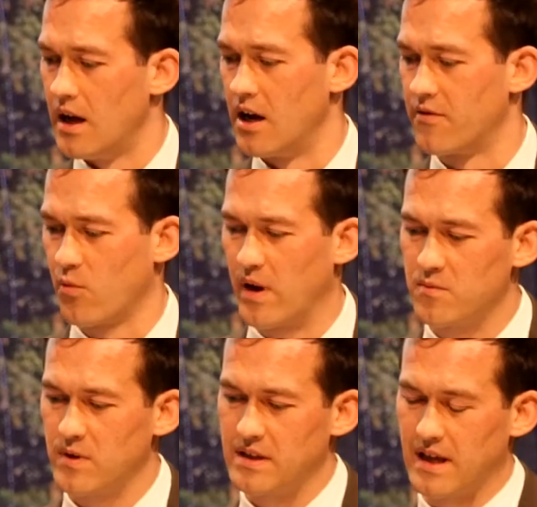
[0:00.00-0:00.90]
However,
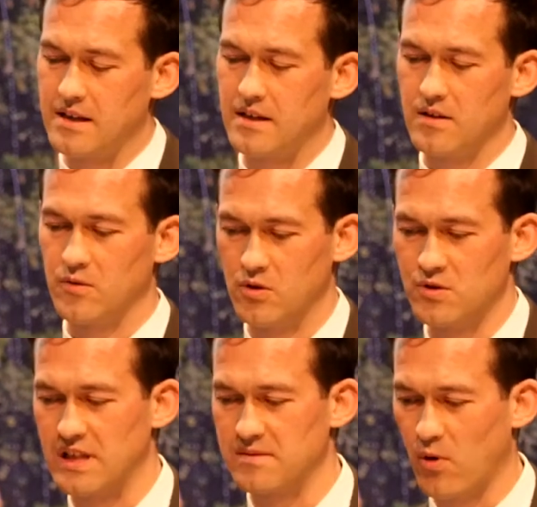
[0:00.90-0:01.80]
when we then
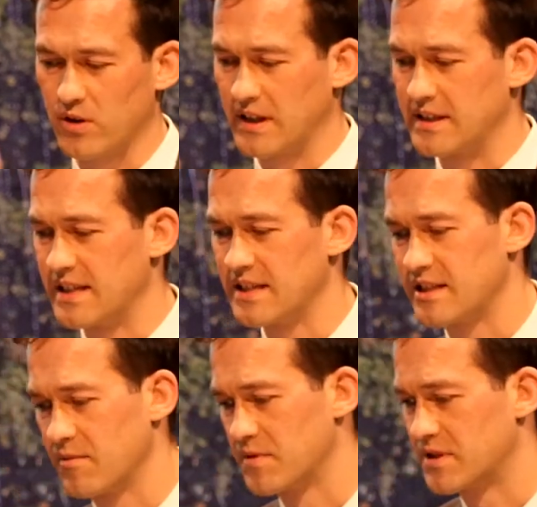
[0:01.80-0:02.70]
use these modeling
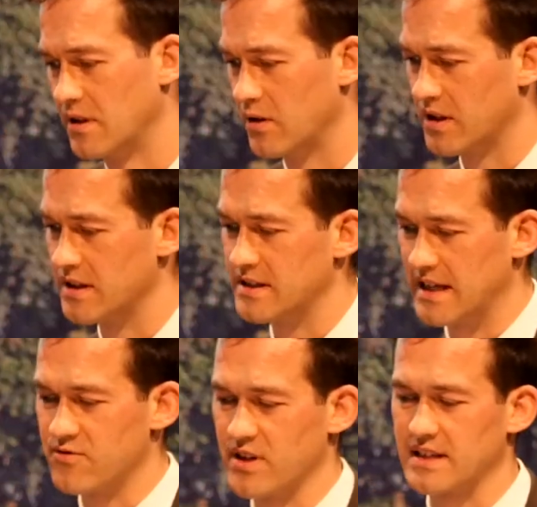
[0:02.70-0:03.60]
systems to look at
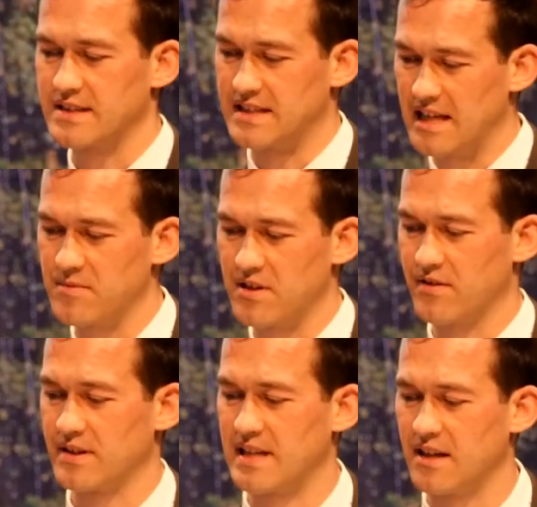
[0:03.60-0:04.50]
the same
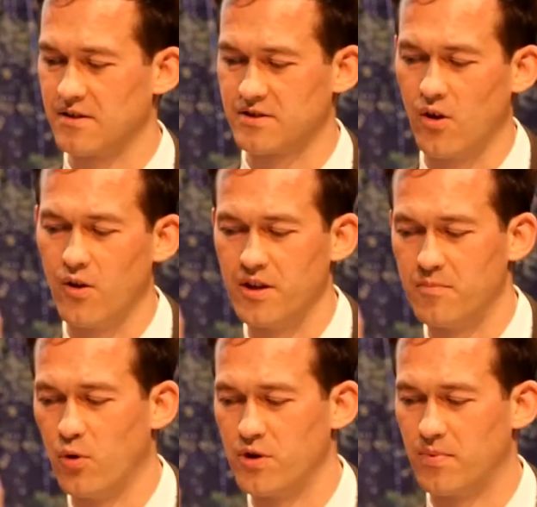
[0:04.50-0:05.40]
dendritic cells on the
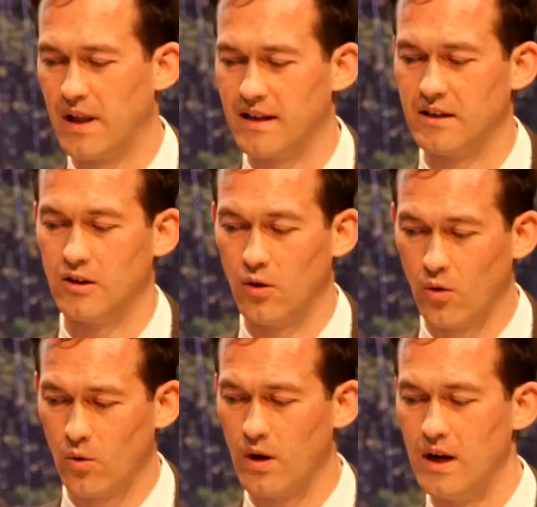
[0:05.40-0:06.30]
podoplanin
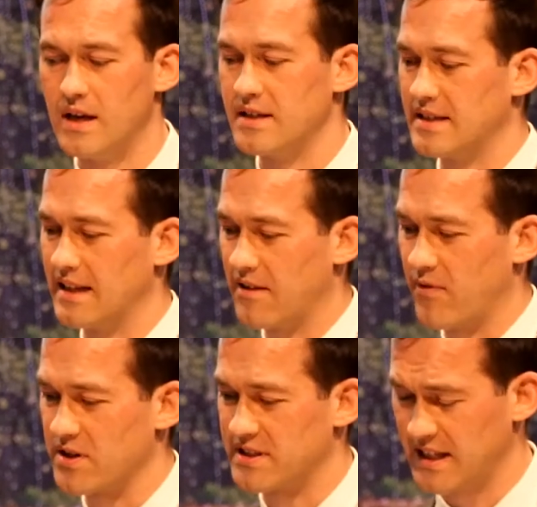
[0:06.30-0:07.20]
low
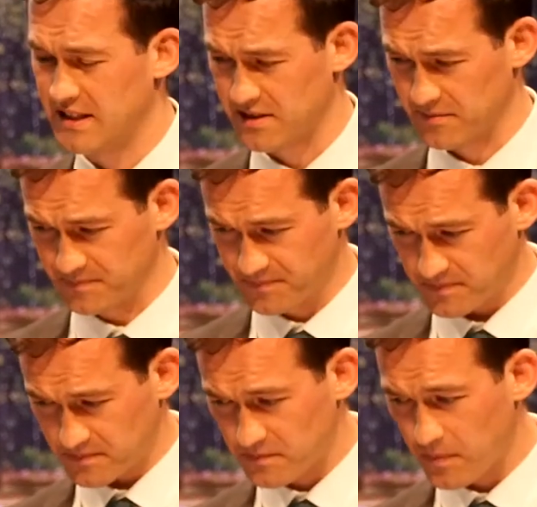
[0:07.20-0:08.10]
CLFRCs,
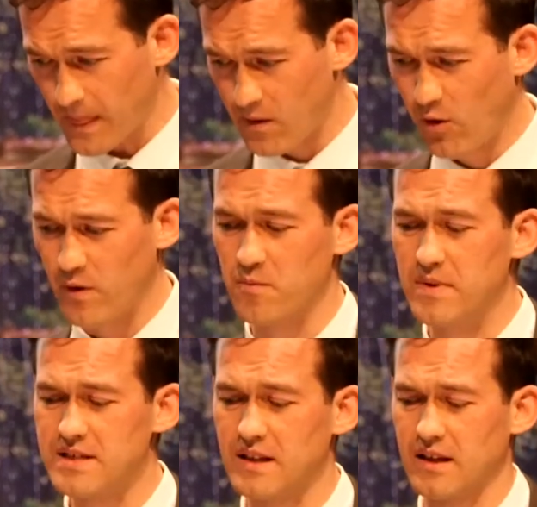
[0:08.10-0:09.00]
what we
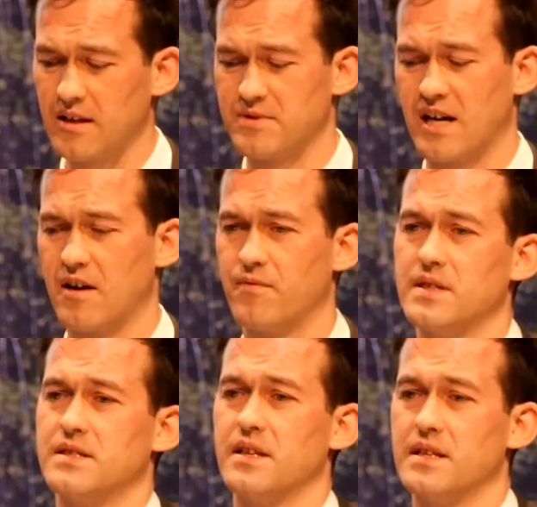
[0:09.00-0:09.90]
immediately observe
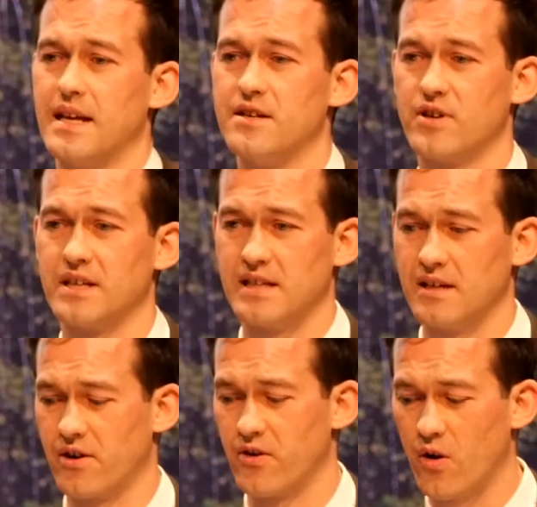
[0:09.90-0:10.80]
is that the dendritic
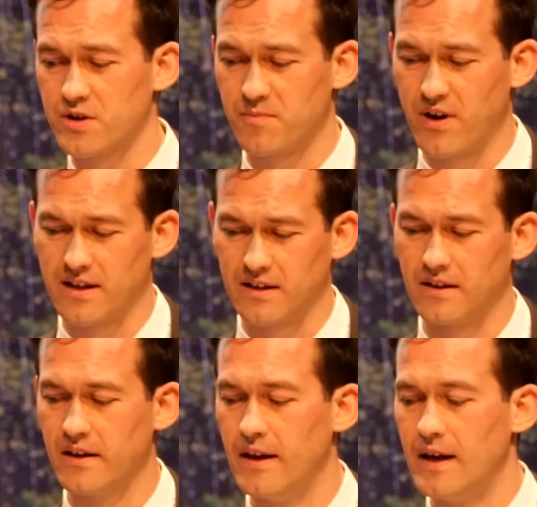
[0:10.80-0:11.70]
cells are not spreading